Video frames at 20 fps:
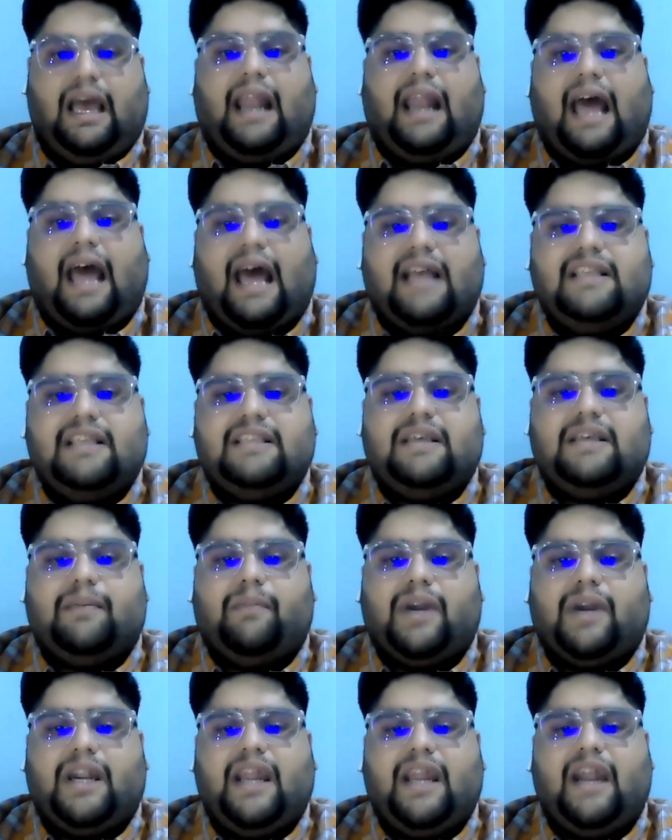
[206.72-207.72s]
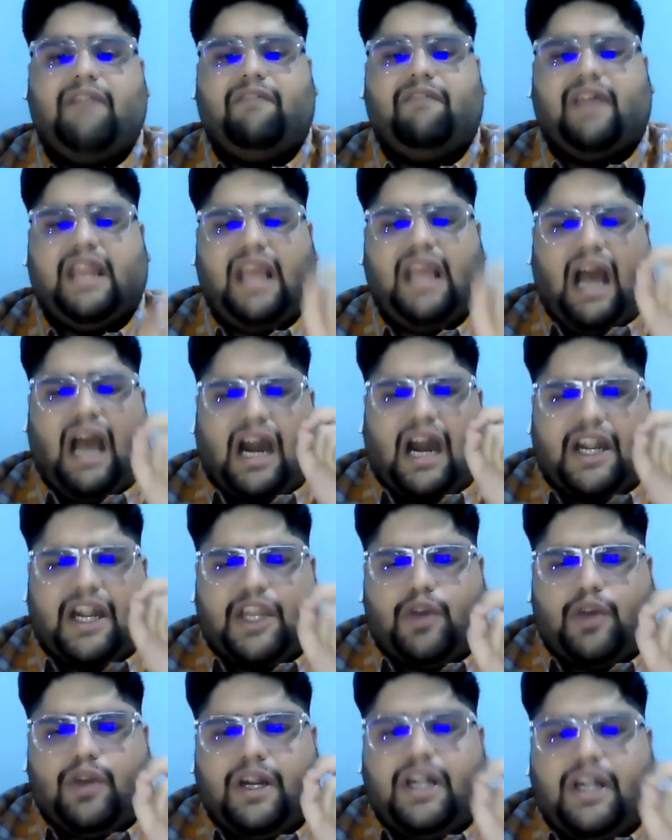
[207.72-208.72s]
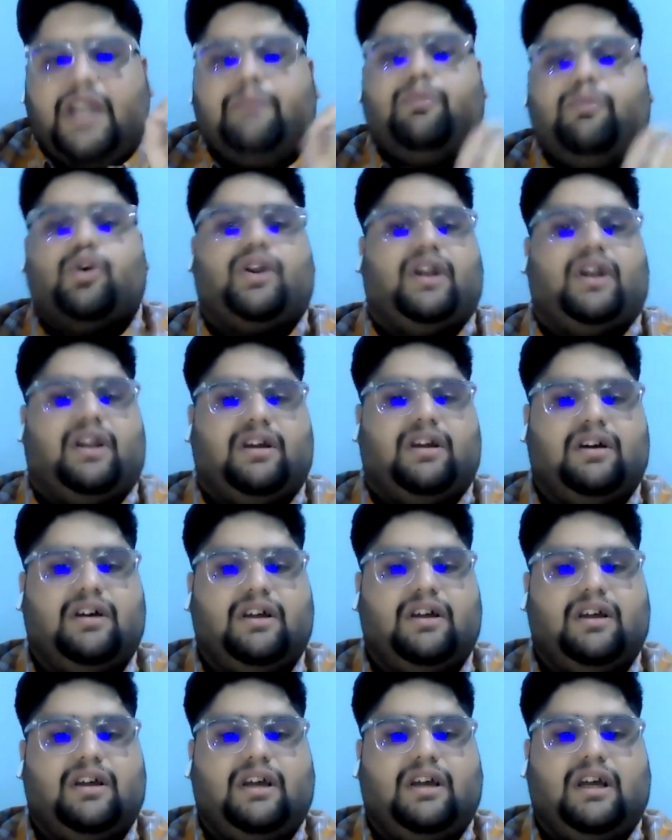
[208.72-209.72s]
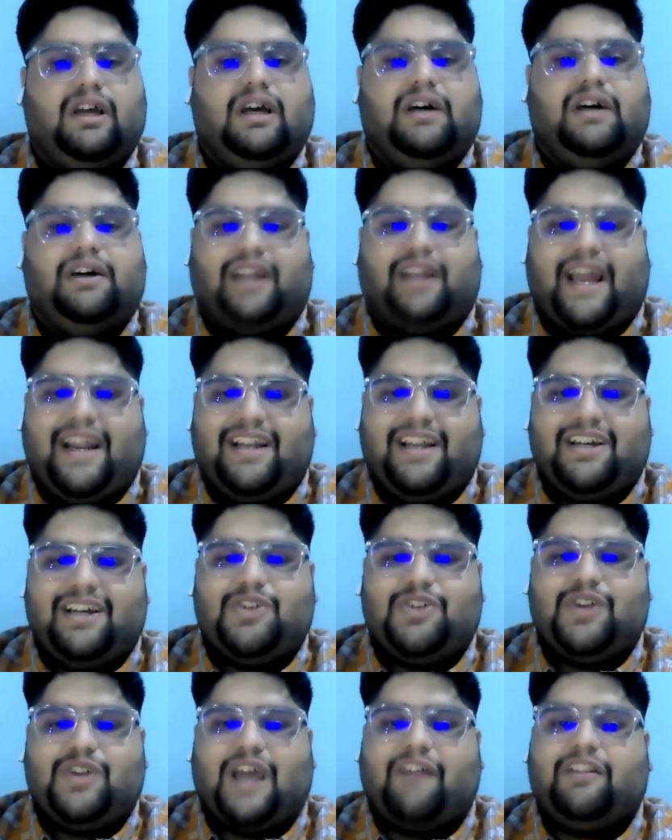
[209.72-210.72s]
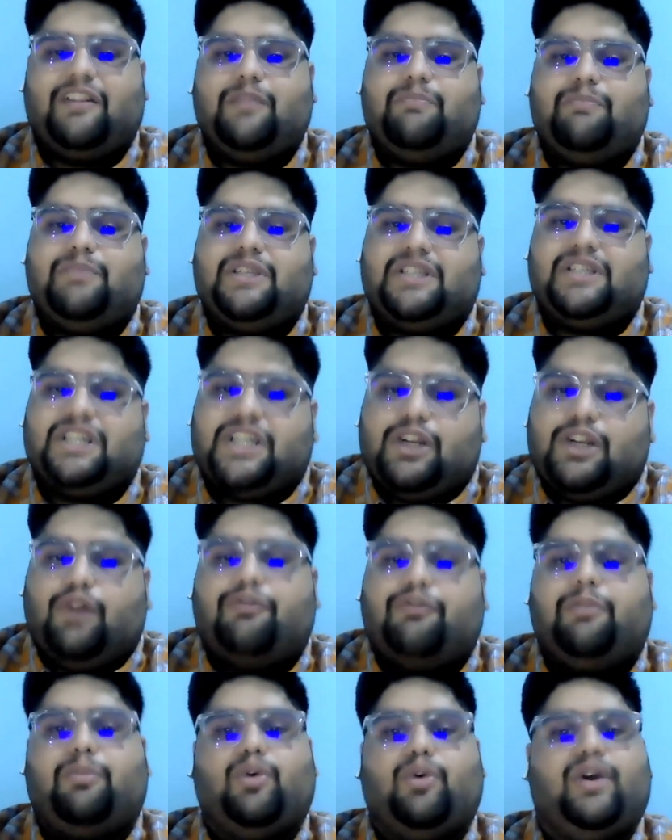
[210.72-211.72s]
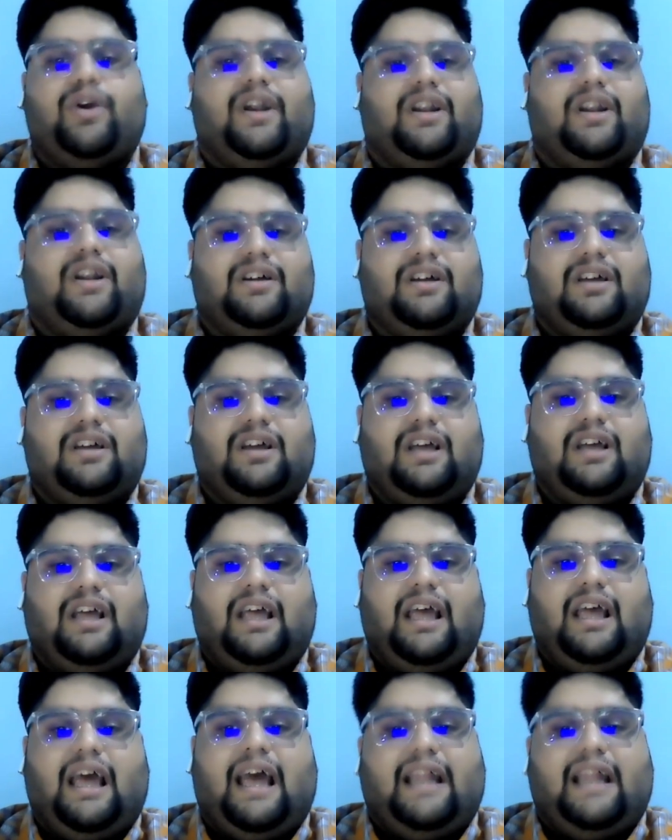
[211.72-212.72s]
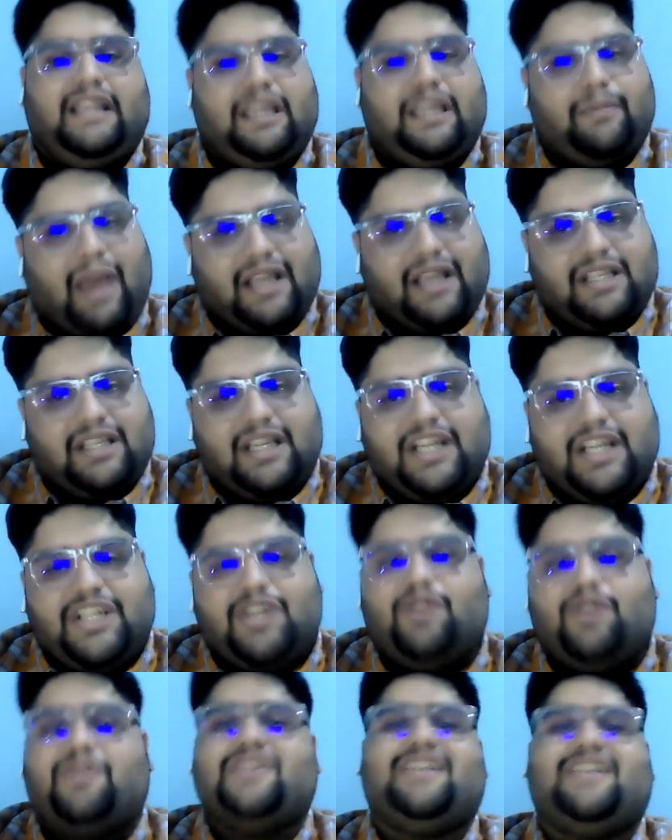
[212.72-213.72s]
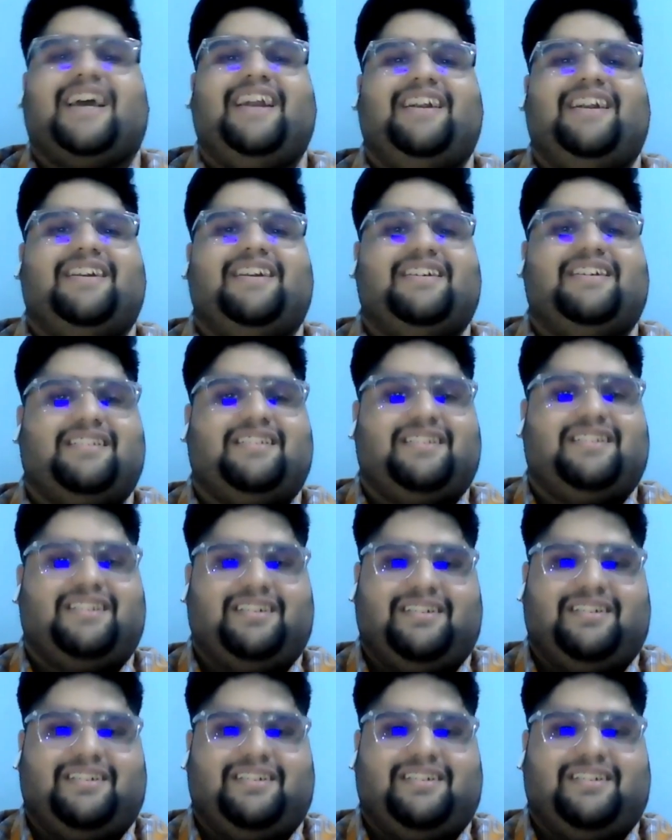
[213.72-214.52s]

And as somebody had very articulately put it, a writer should have the precision of a poet and the imagination of a scientist.